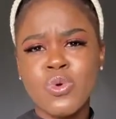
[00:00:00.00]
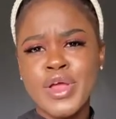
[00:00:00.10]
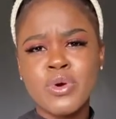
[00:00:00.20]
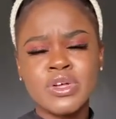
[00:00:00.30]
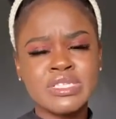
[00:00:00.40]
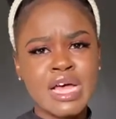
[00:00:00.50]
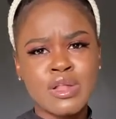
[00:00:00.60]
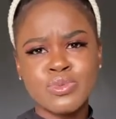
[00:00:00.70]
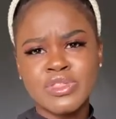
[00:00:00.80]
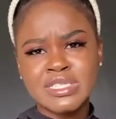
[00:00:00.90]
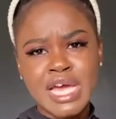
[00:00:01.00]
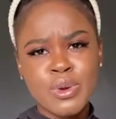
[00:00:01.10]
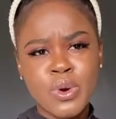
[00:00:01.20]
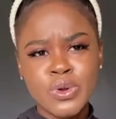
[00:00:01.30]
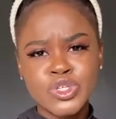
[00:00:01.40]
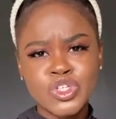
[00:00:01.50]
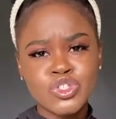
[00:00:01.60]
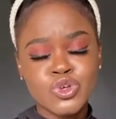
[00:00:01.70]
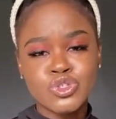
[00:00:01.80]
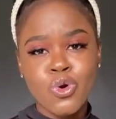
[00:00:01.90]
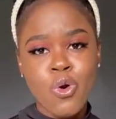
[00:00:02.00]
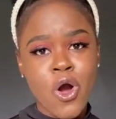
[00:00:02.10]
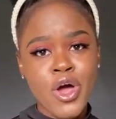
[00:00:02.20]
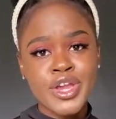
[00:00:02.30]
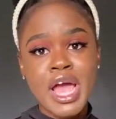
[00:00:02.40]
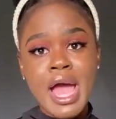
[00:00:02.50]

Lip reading: and consult with a psychologist or so on.